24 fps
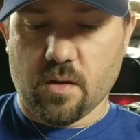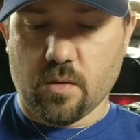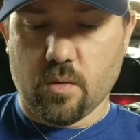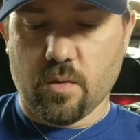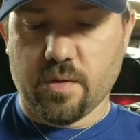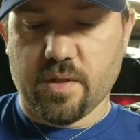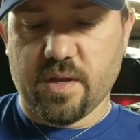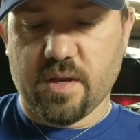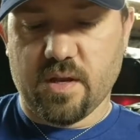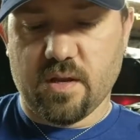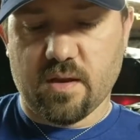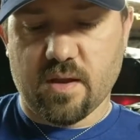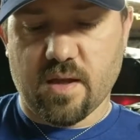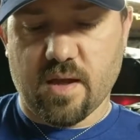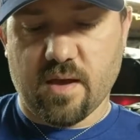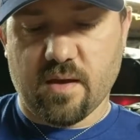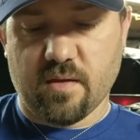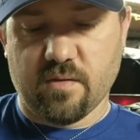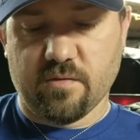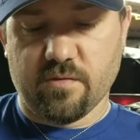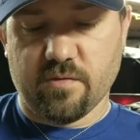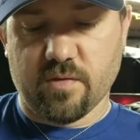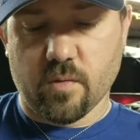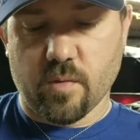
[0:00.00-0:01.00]
Well, they didn't
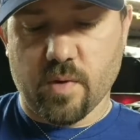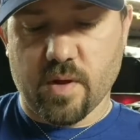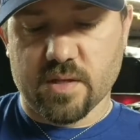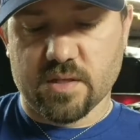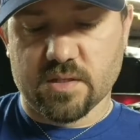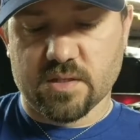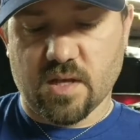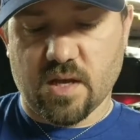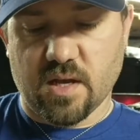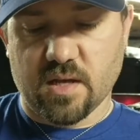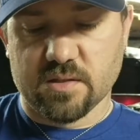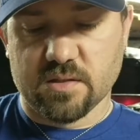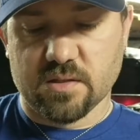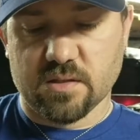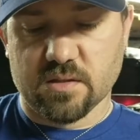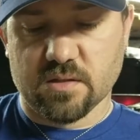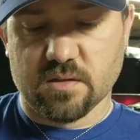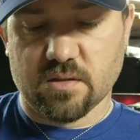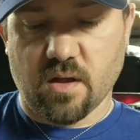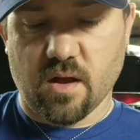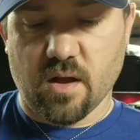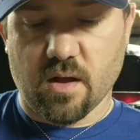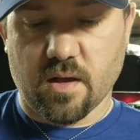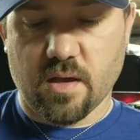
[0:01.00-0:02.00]
have the right size in
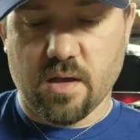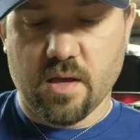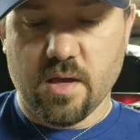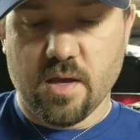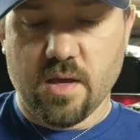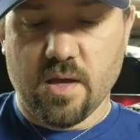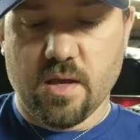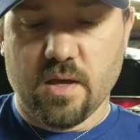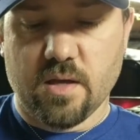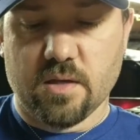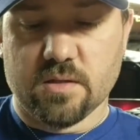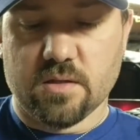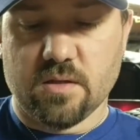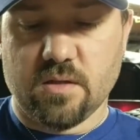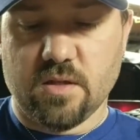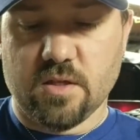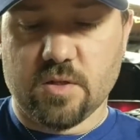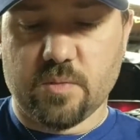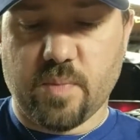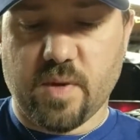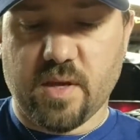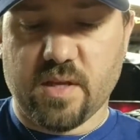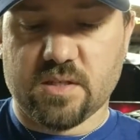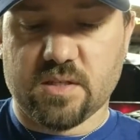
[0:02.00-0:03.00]
stock. So this
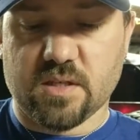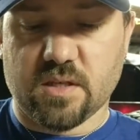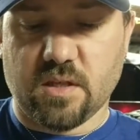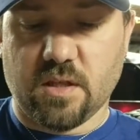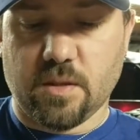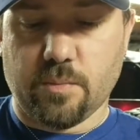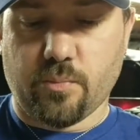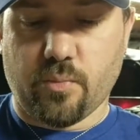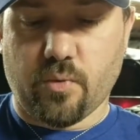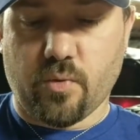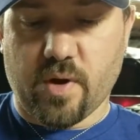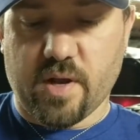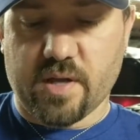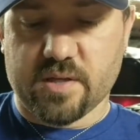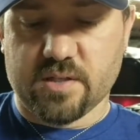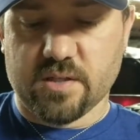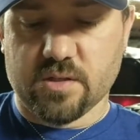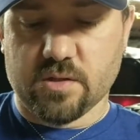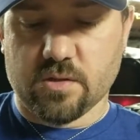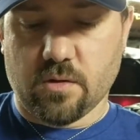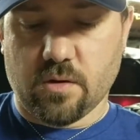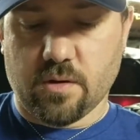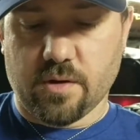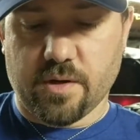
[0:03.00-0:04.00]
basically
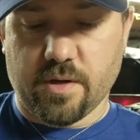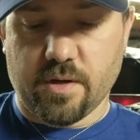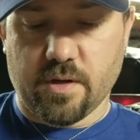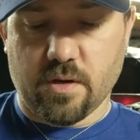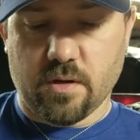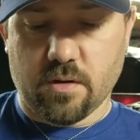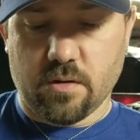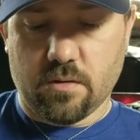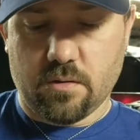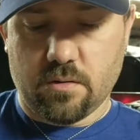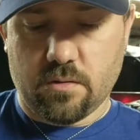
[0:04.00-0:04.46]
presses on here.